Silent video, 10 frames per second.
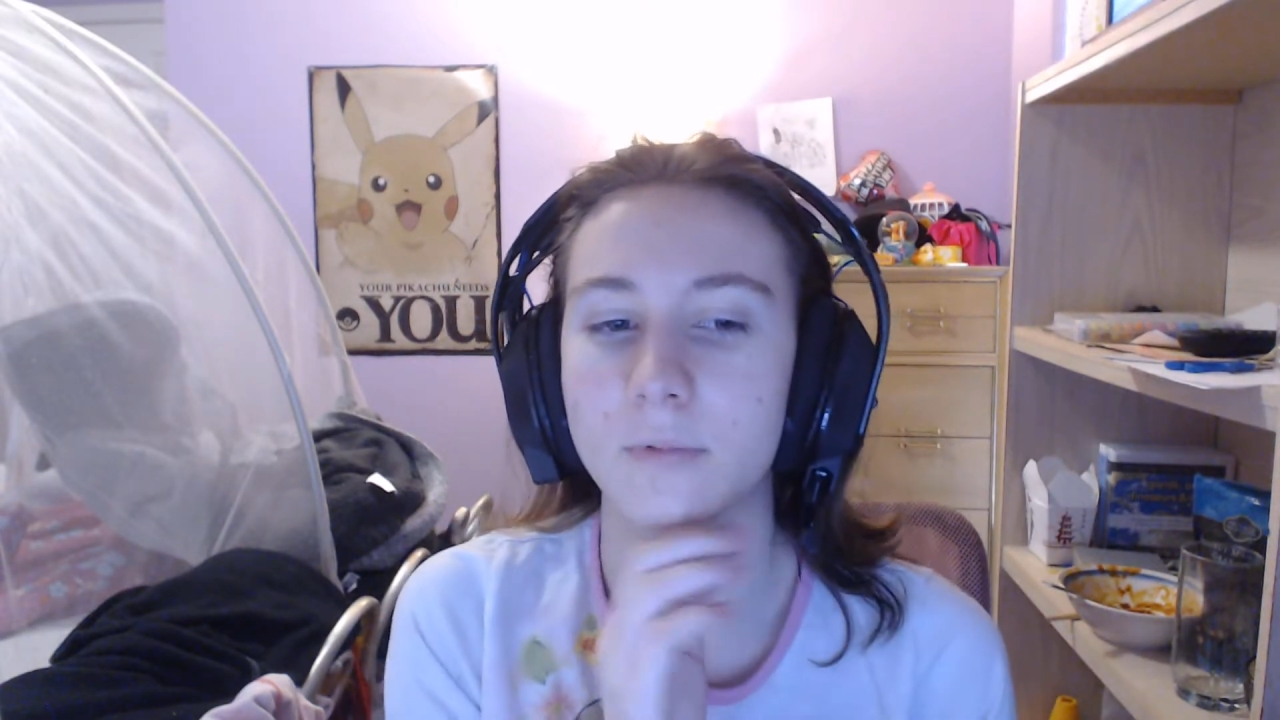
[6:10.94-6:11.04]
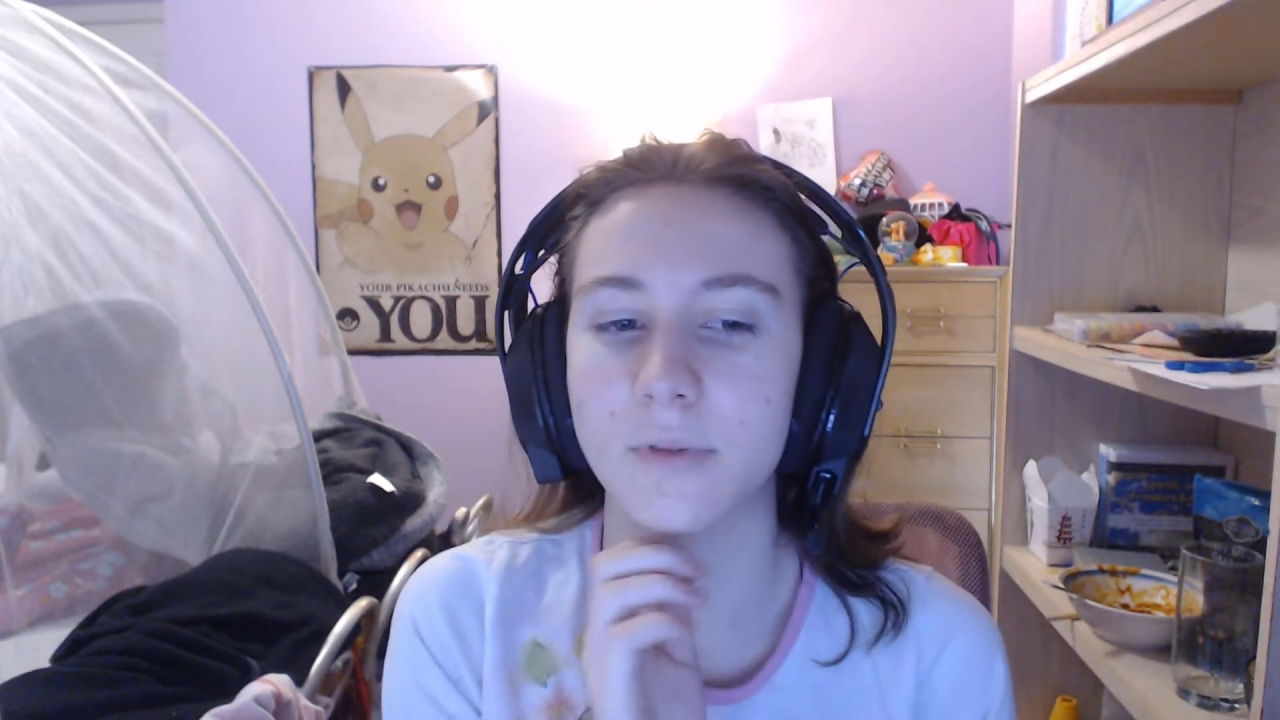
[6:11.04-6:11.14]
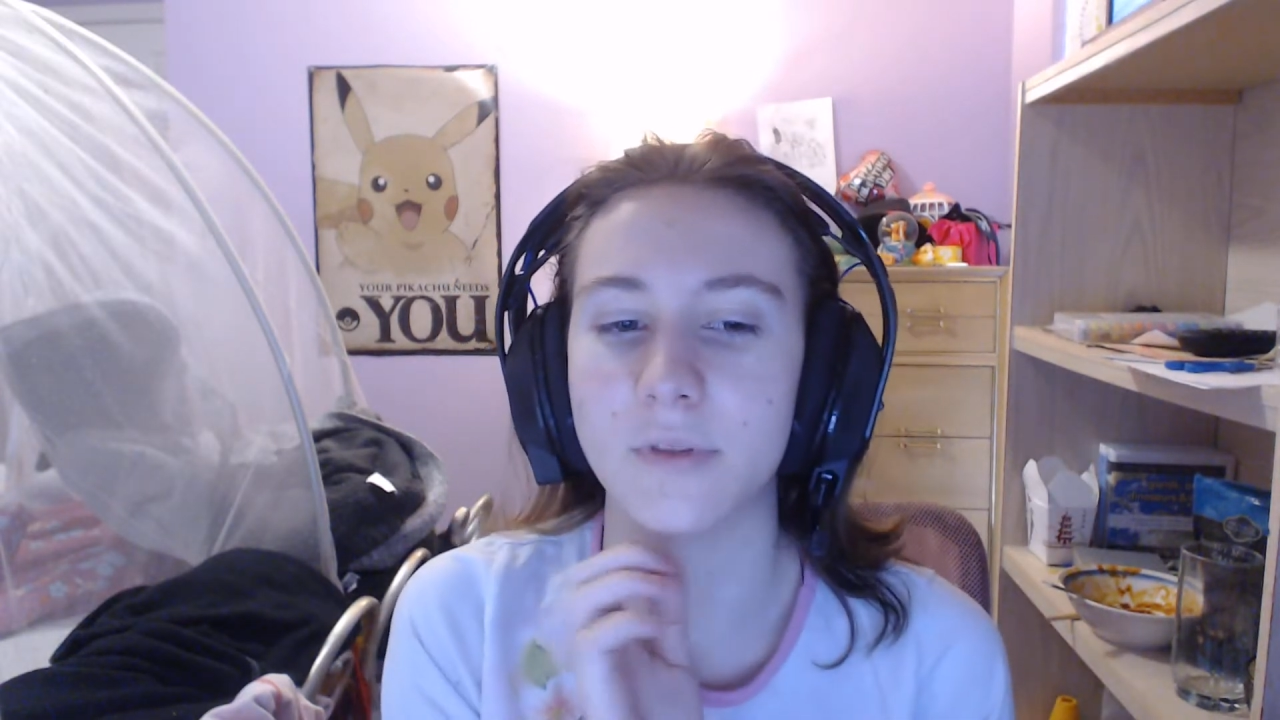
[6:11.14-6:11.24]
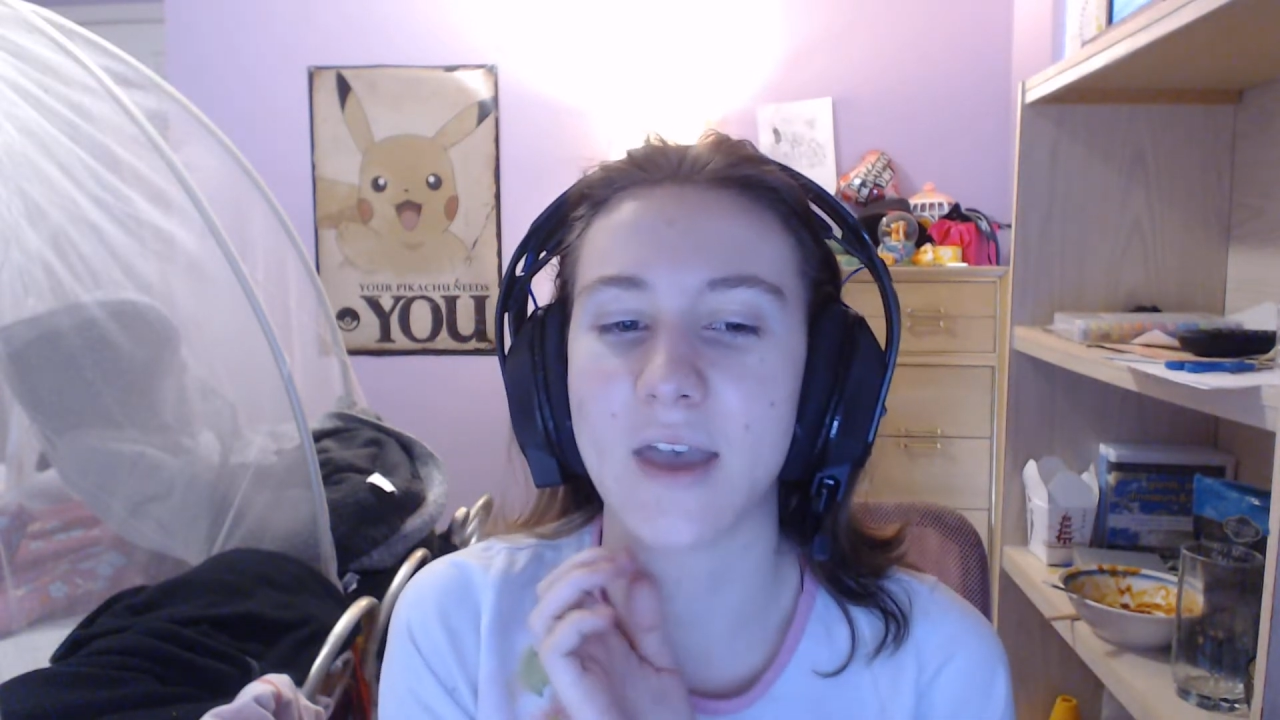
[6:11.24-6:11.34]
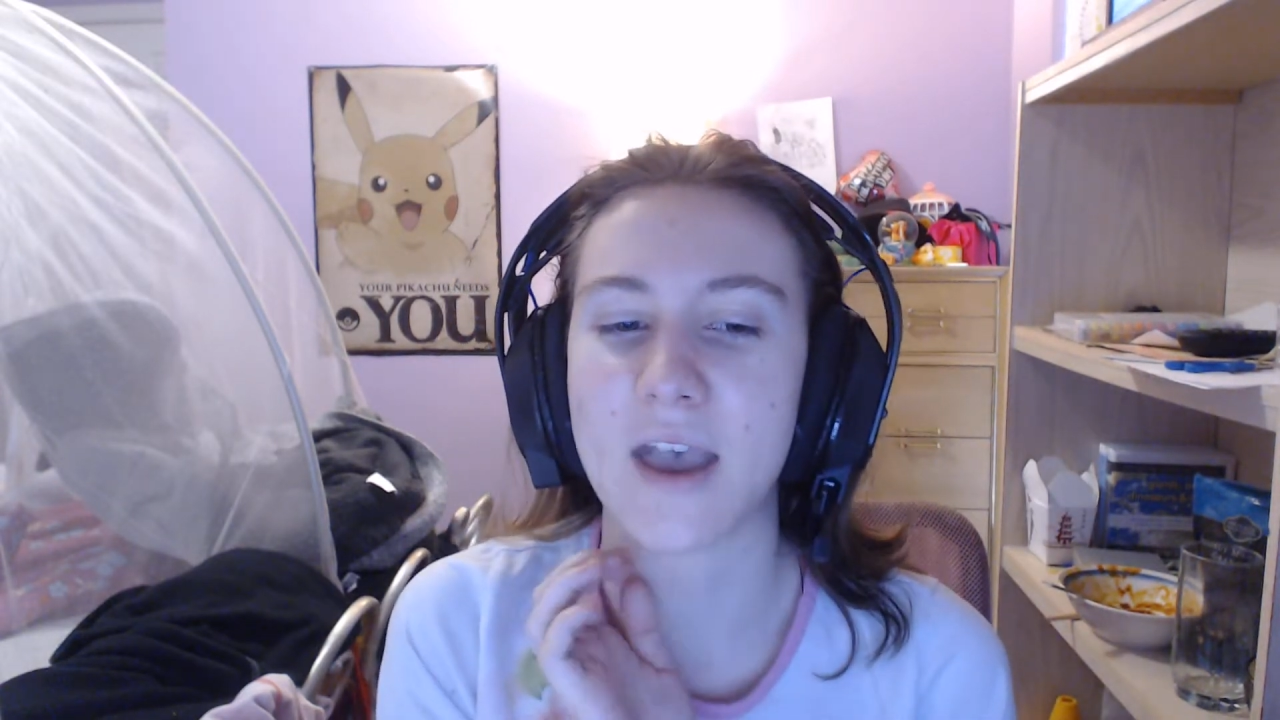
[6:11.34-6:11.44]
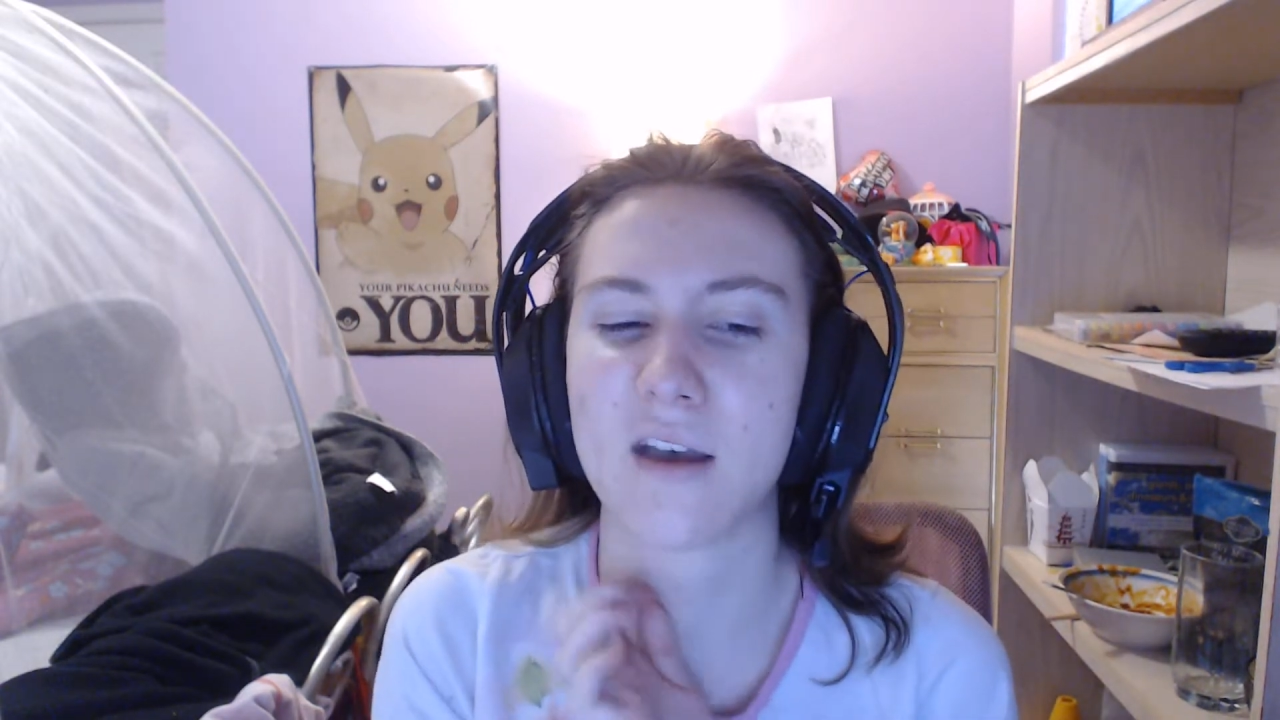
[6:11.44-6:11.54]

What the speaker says: The